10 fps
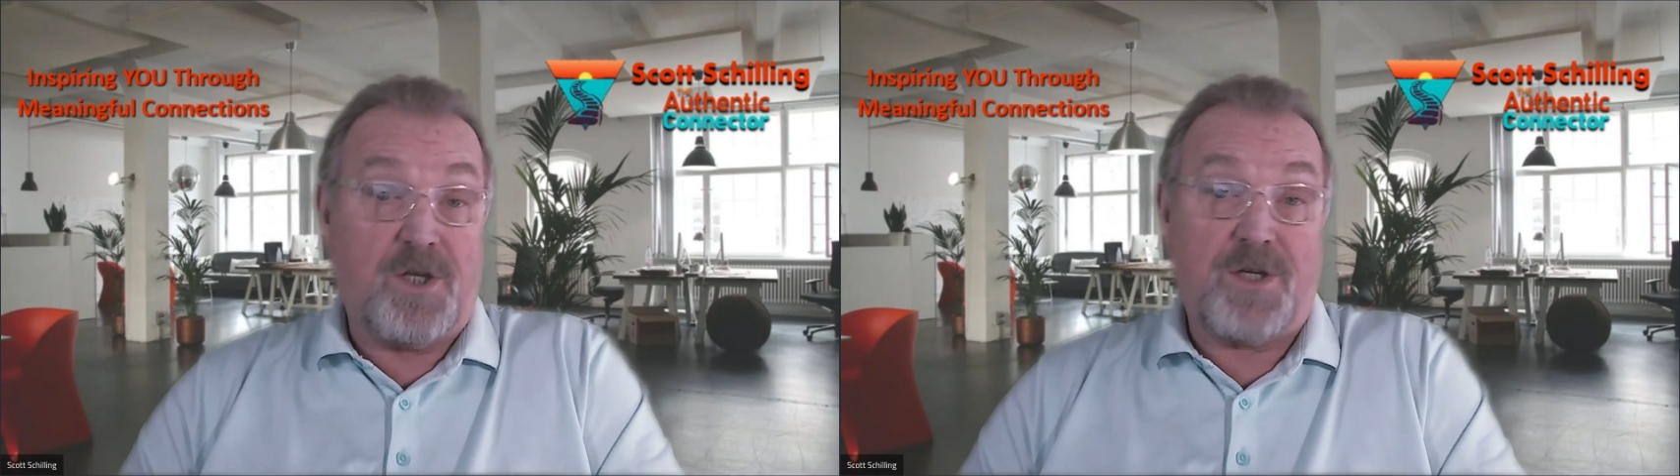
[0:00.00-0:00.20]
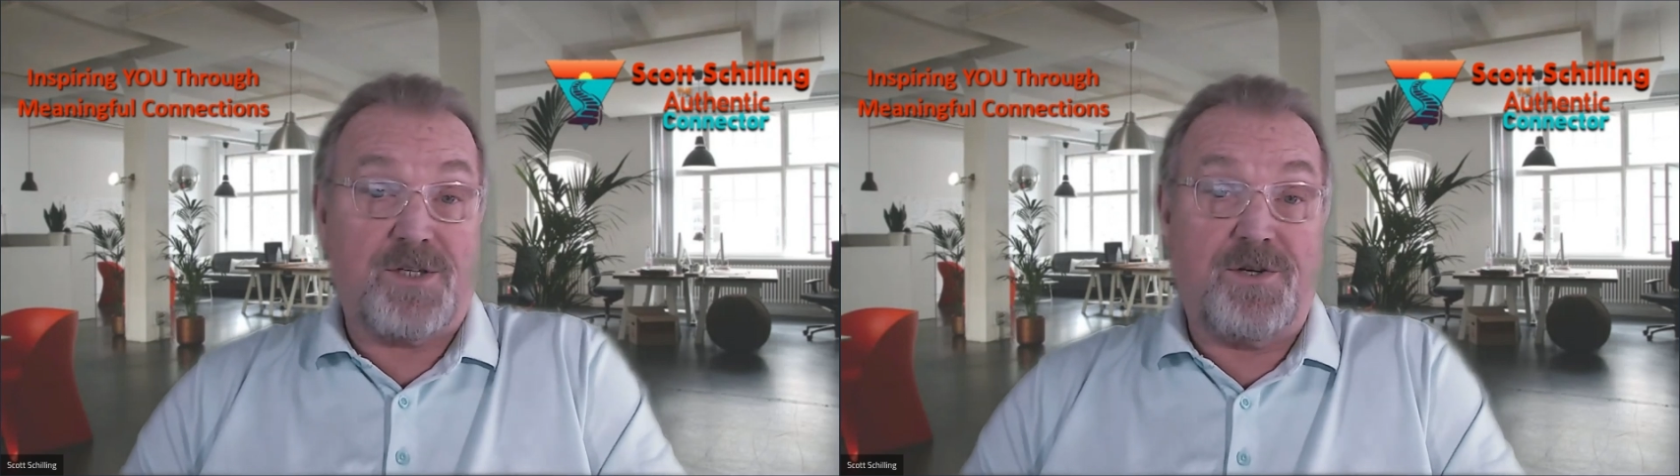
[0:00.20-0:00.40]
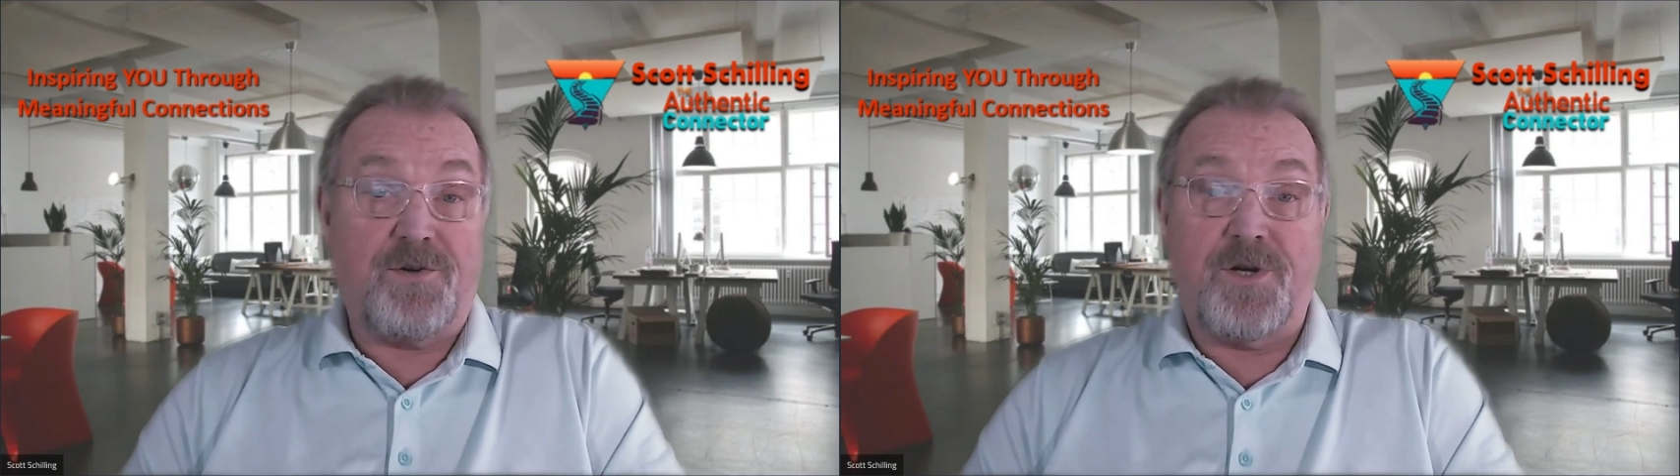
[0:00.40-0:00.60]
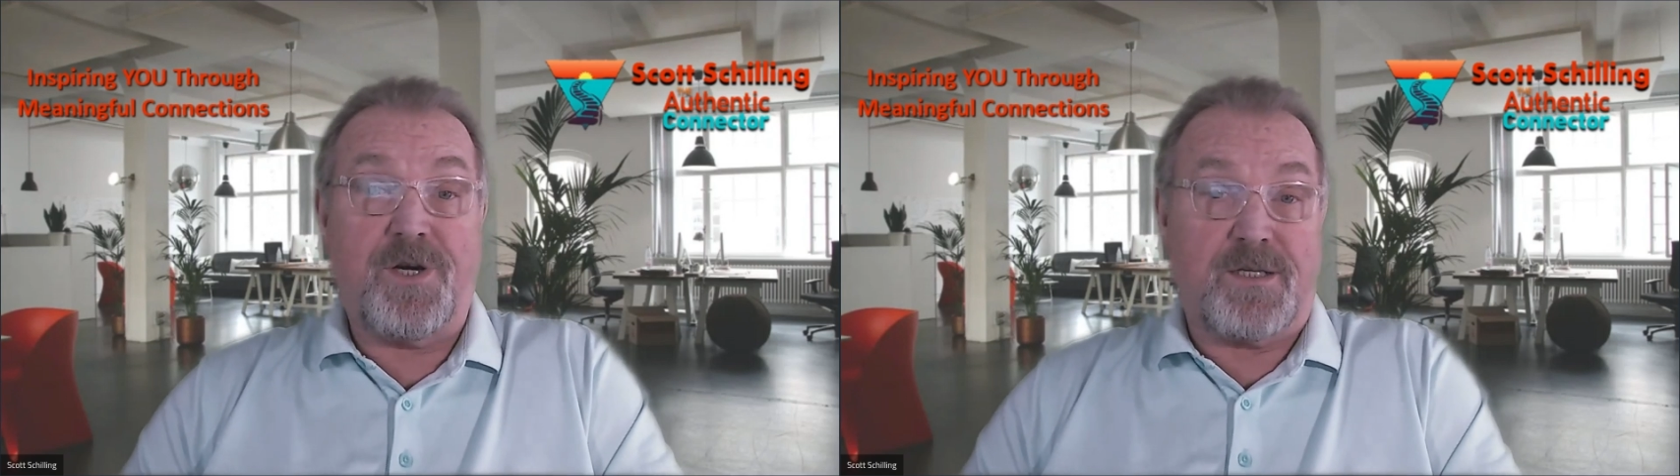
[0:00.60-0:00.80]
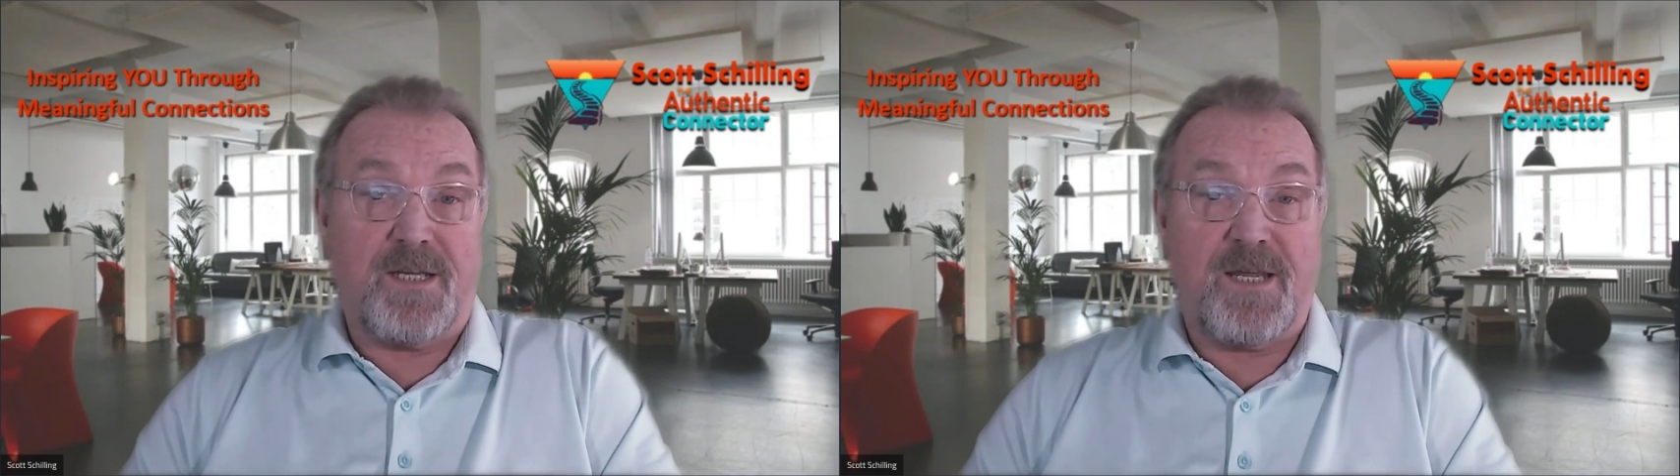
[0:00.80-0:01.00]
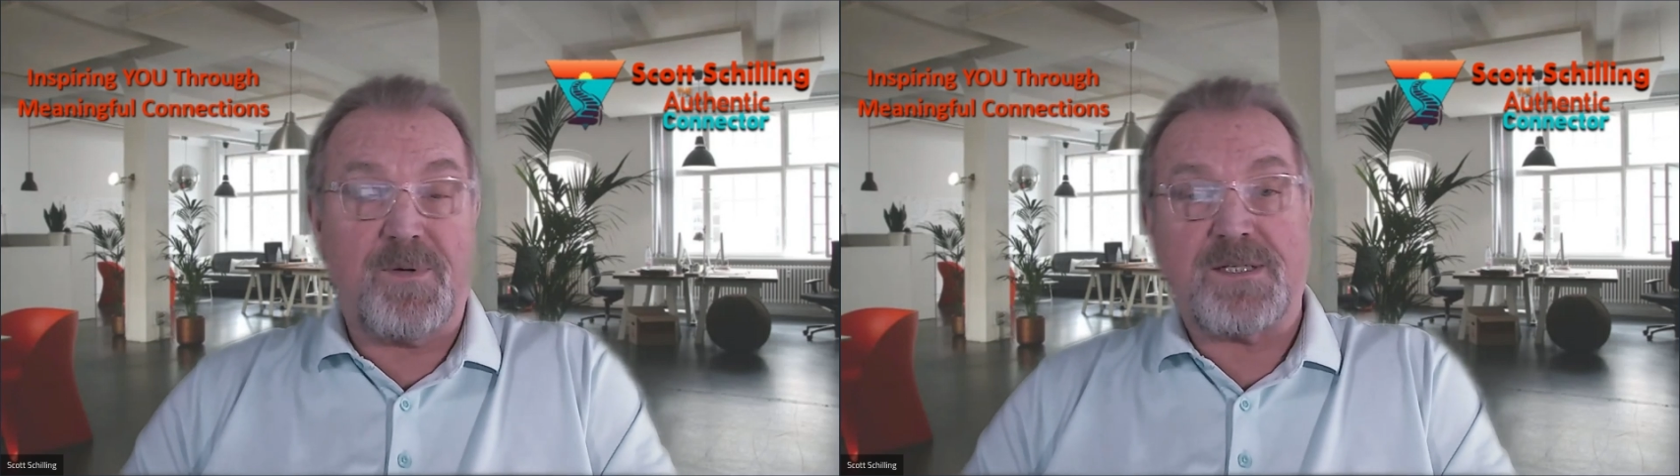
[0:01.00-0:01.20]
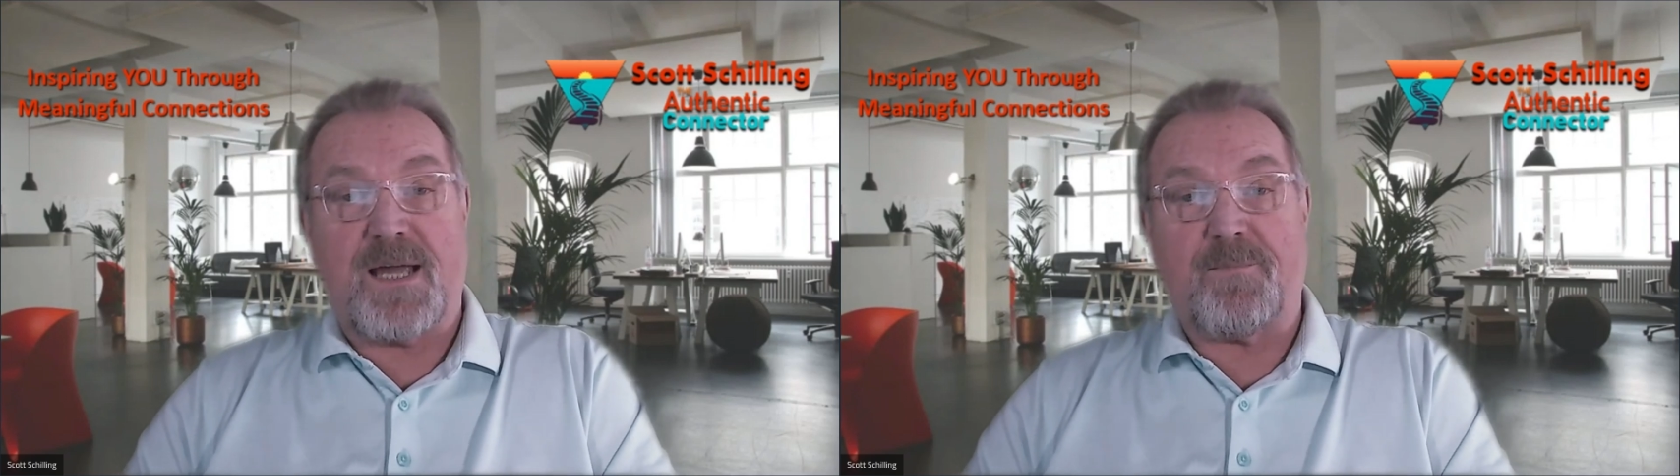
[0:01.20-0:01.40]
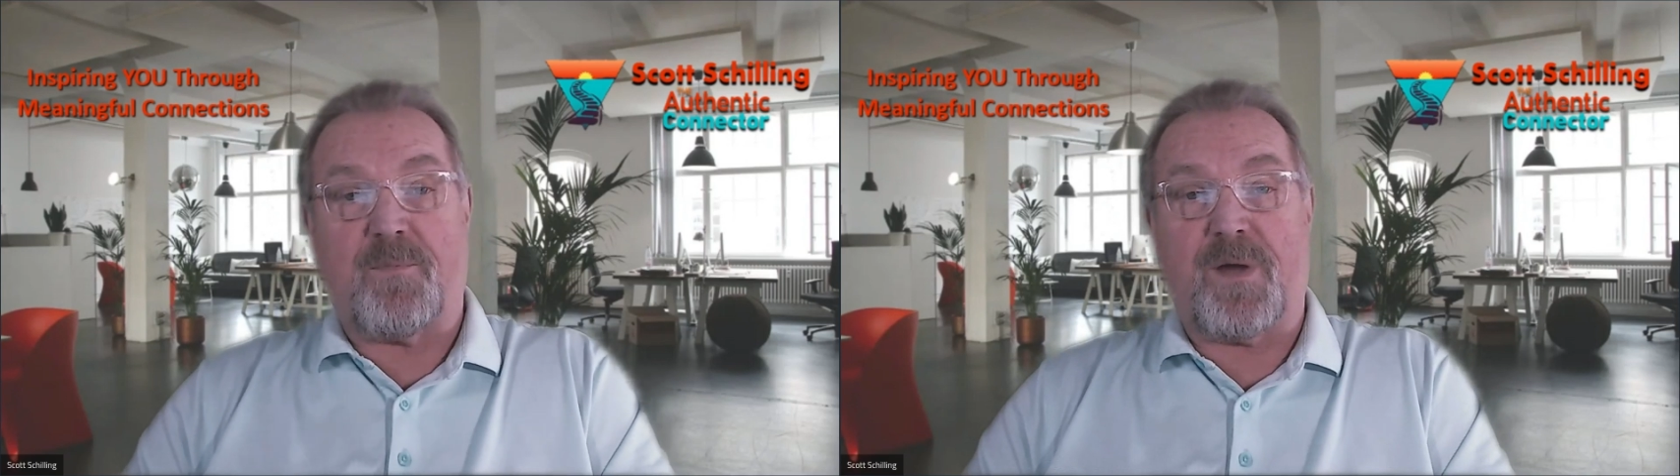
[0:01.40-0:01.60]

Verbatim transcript: look to do good keep it top of